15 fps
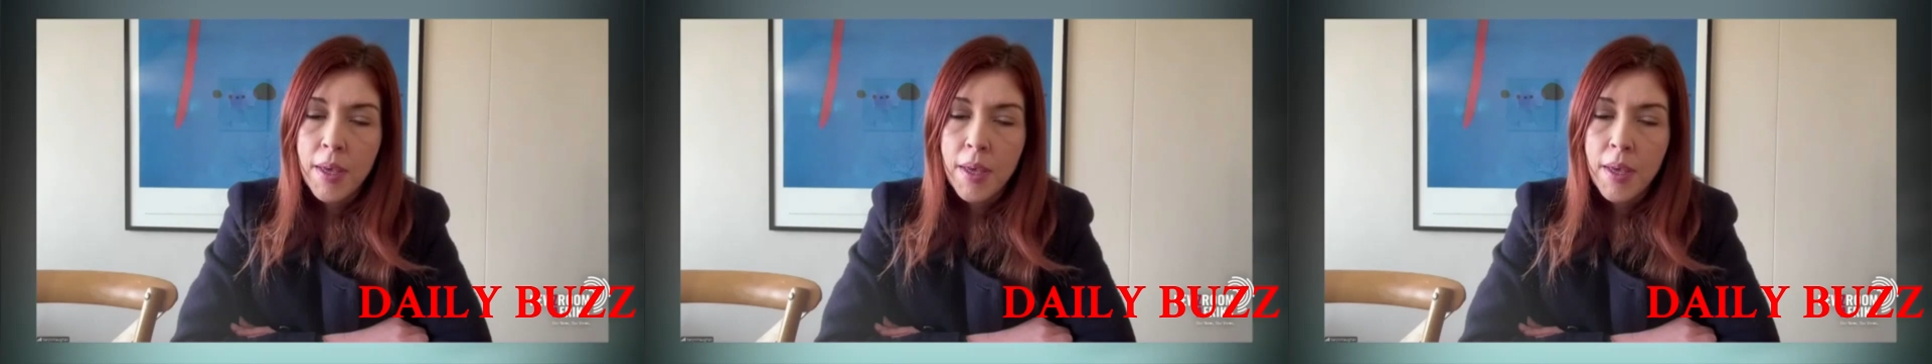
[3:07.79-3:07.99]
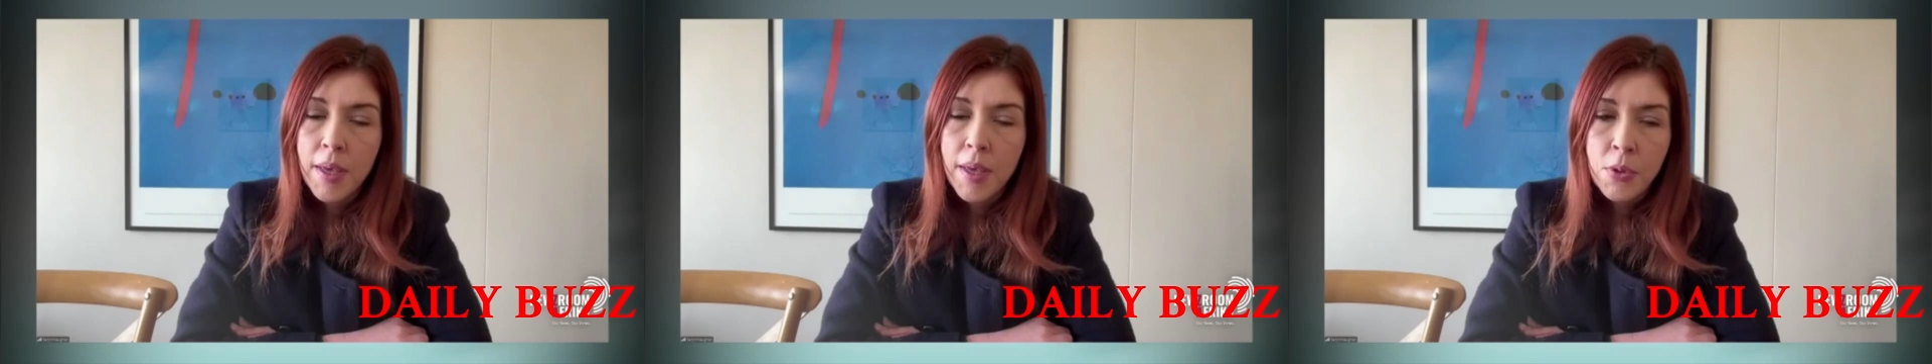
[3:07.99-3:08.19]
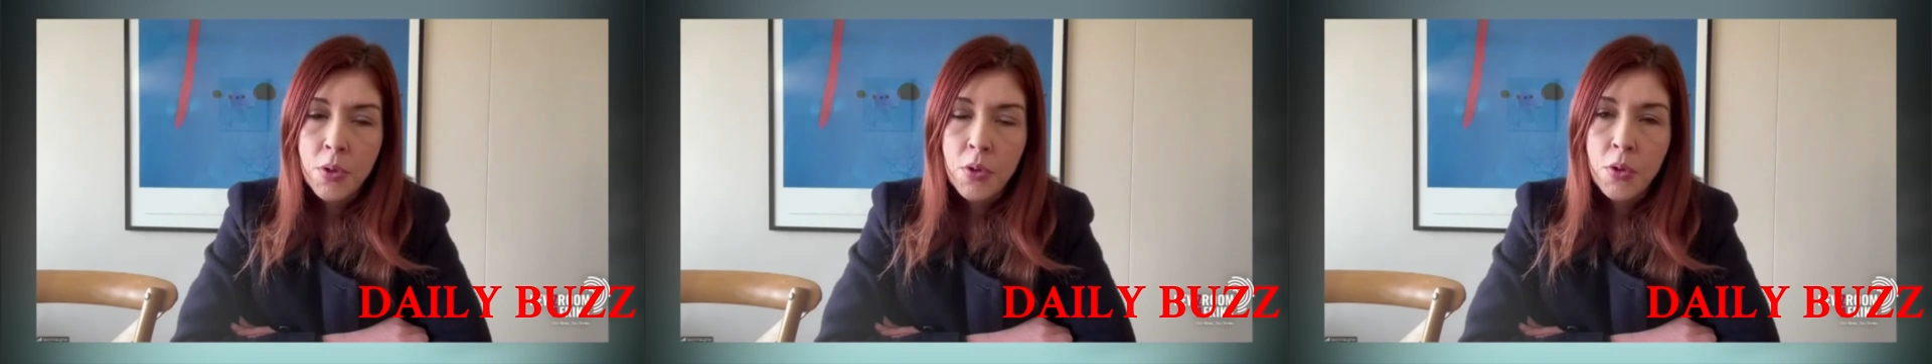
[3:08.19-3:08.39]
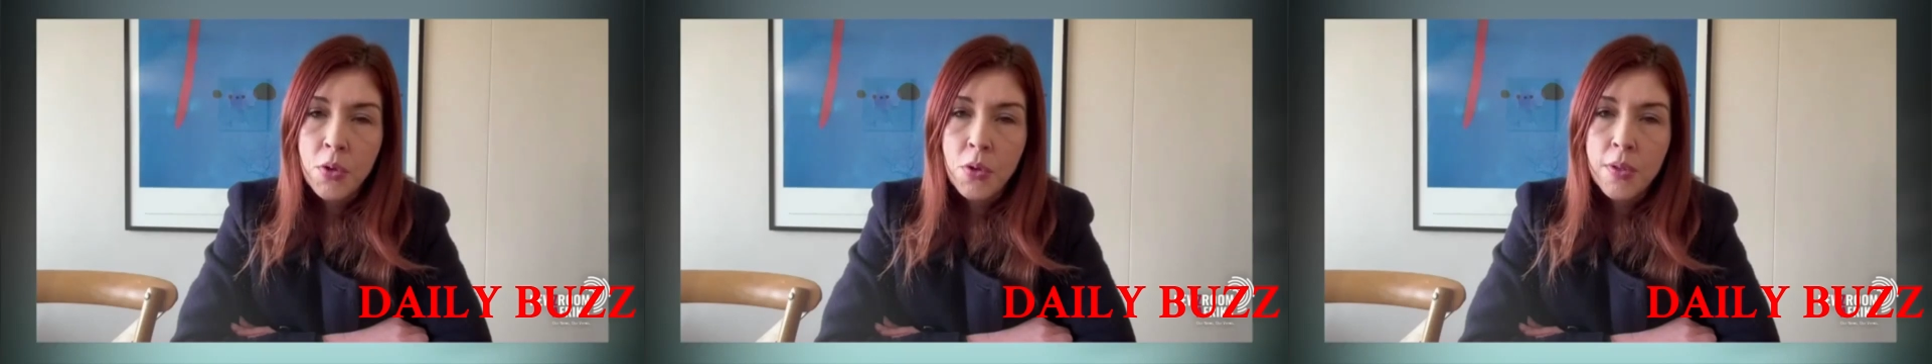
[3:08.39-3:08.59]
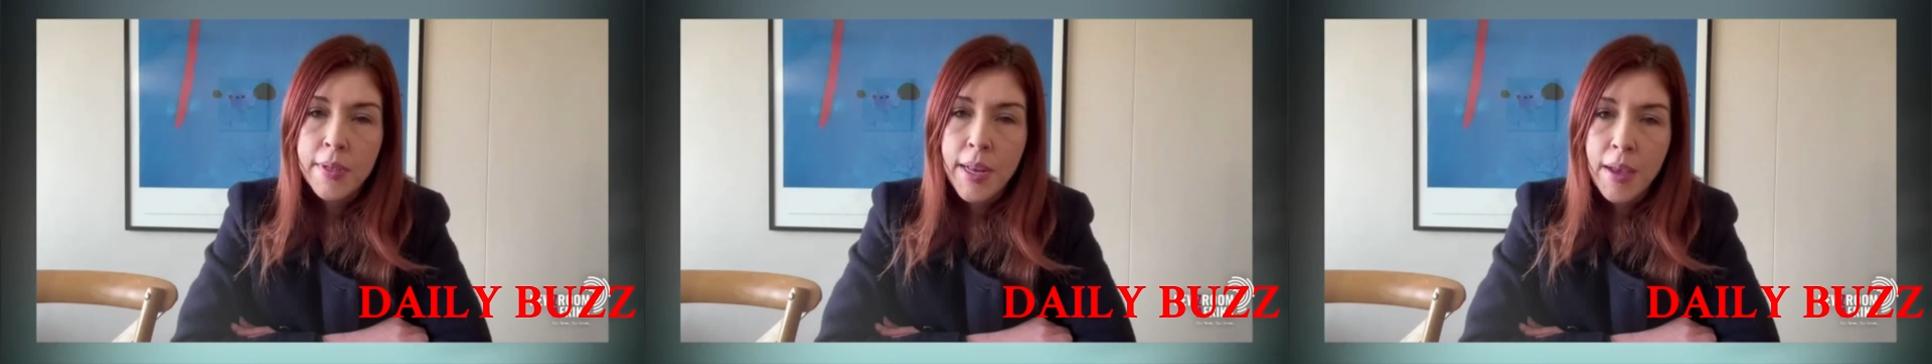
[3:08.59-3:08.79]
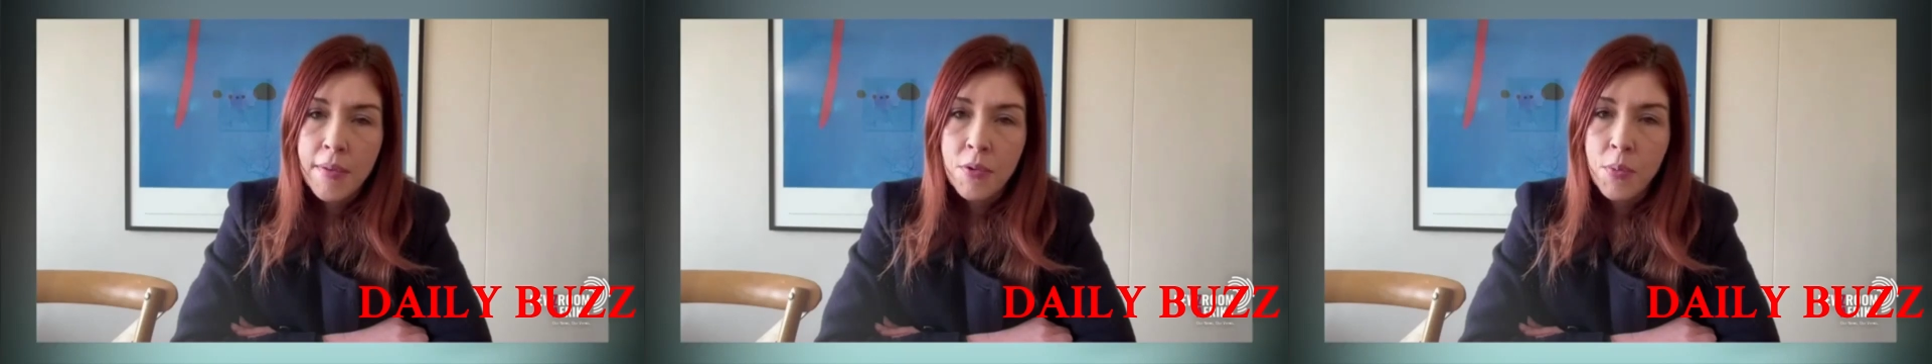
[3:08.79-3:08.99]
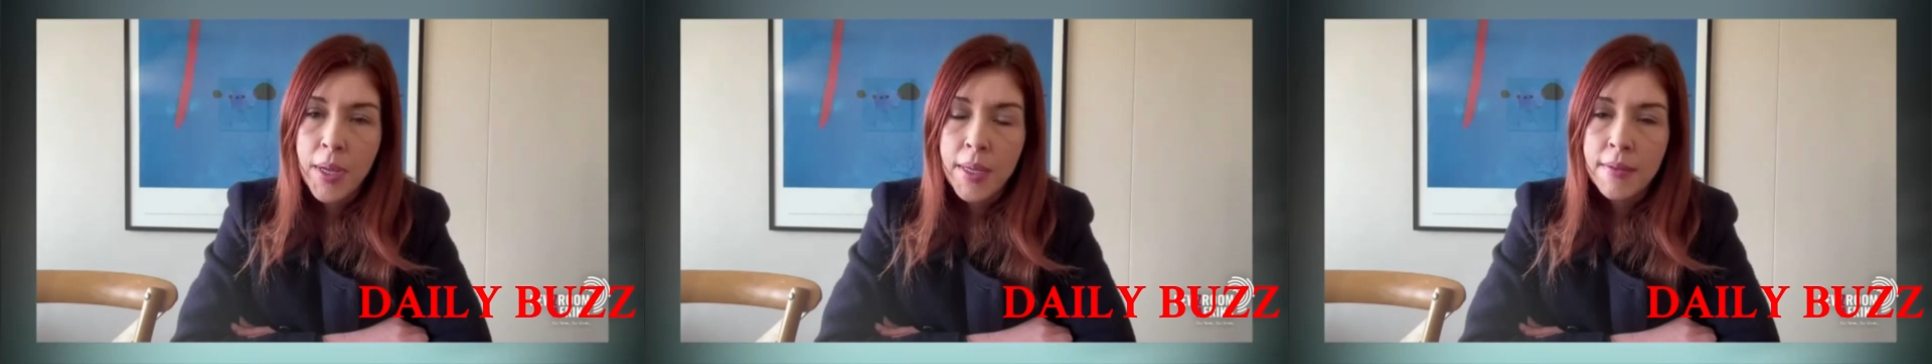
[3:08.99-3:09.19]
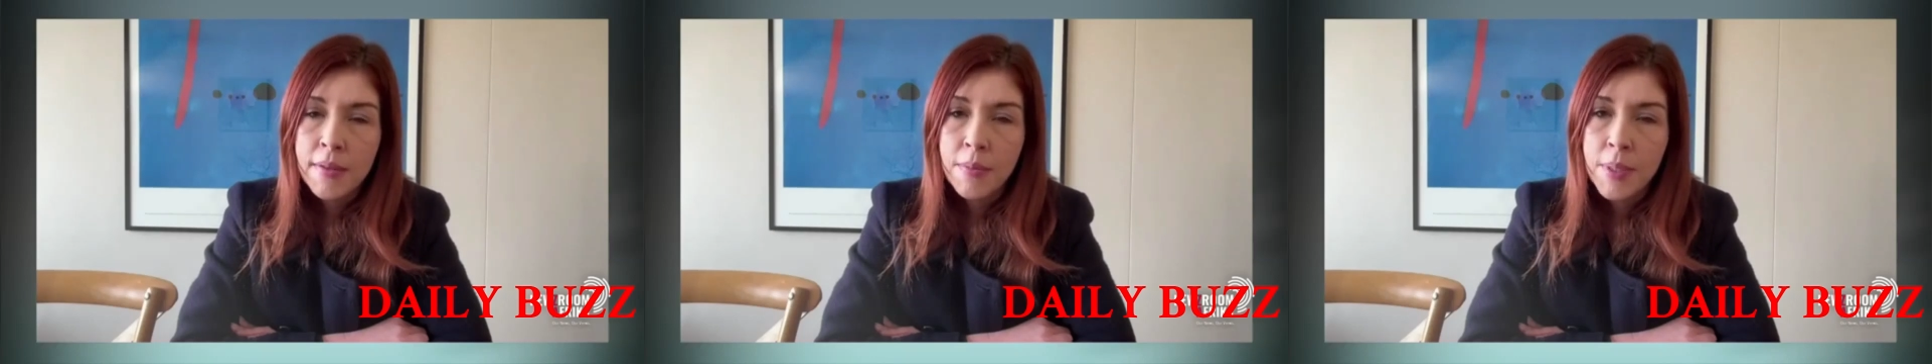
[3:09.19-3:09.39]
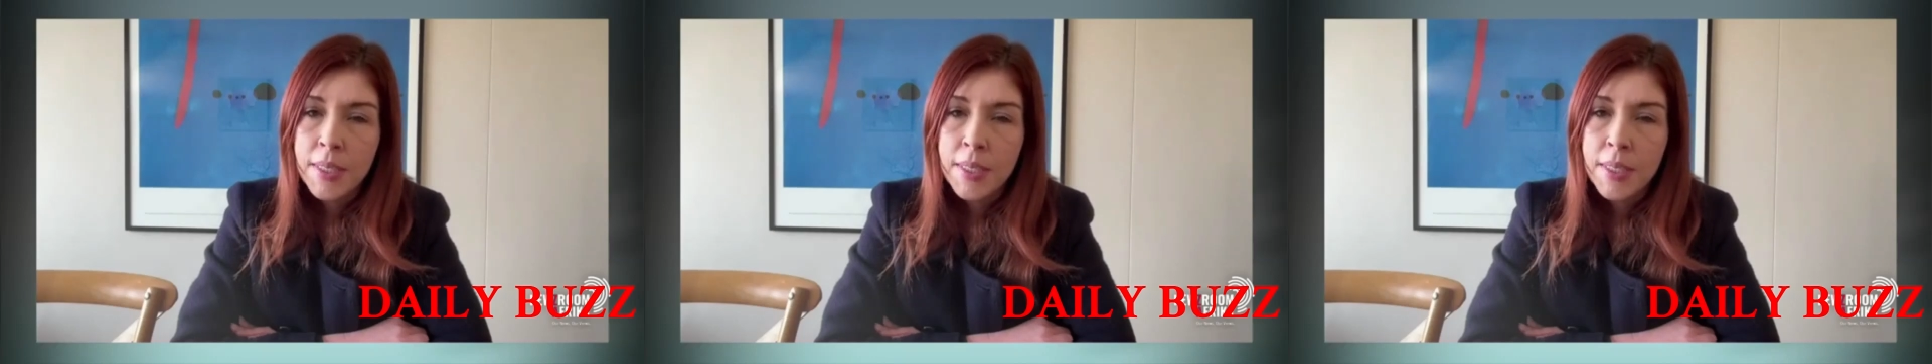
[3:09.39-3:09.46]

people whose loved ones have